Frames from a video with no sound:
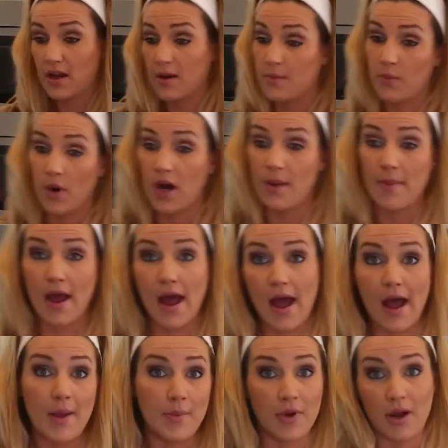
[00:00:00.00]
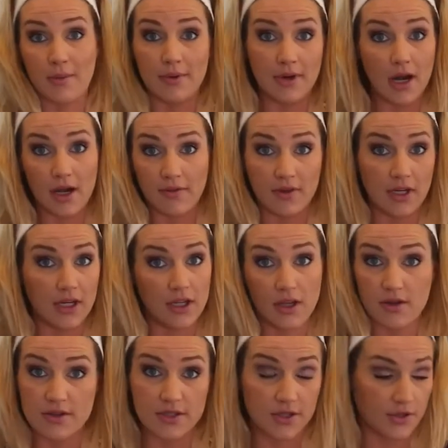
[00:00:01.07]
where I'm at, I'm probably not even gonna use a
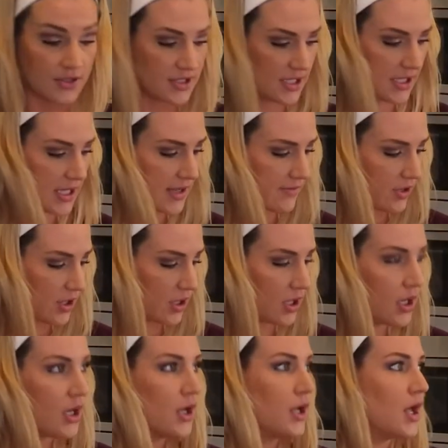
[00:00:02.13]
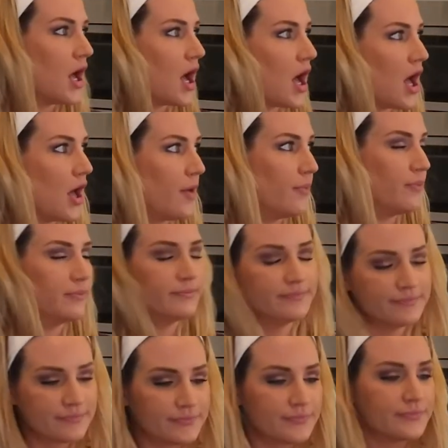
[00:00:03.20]
nursing cover.
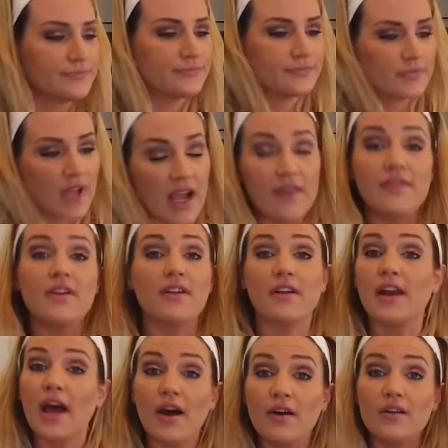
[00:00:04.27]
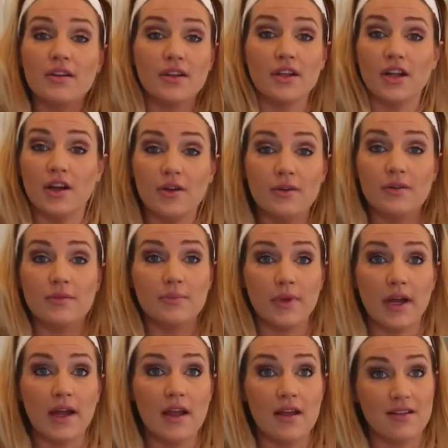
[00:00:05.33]
I feel it out, you know, but
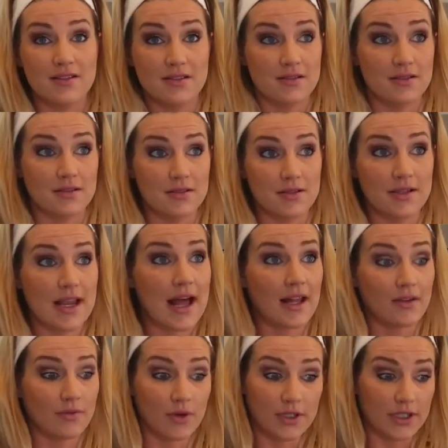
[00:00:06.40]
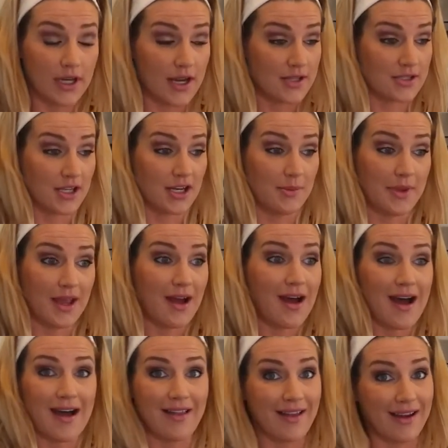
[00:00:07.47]
it's California, it's gonna be hot.
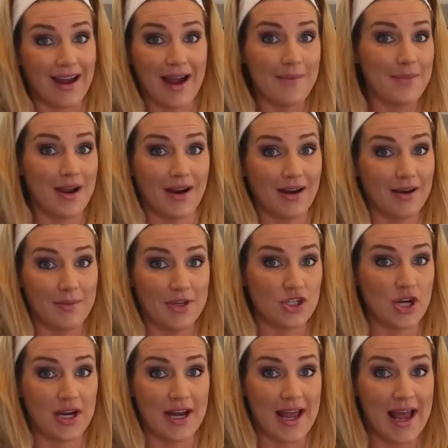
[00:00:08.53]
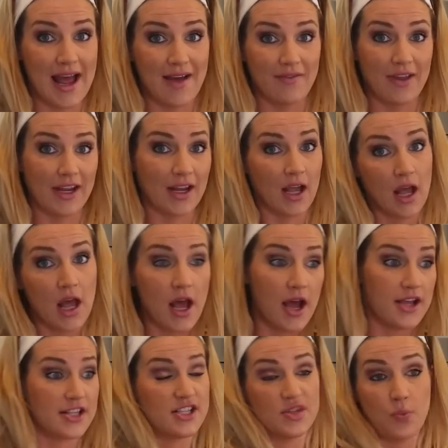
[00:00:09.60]
Like, I'm not gonna be trying to have like a
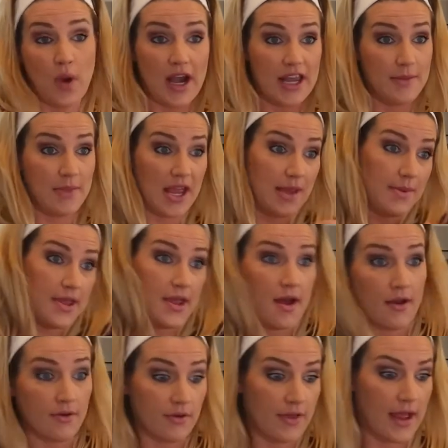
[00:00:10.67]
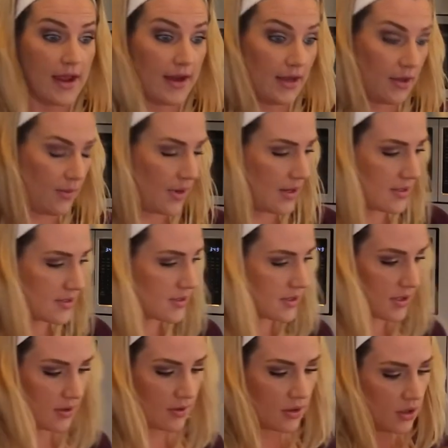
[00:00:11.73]
sweaty baby under that anyways, so
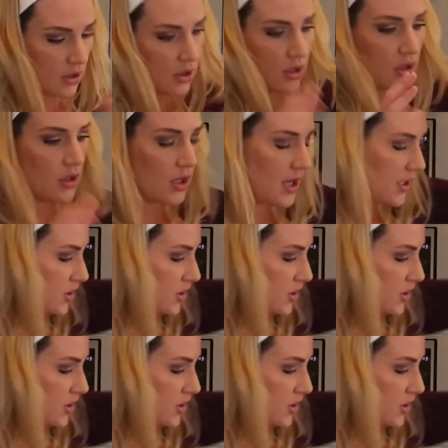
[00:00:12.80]
it's just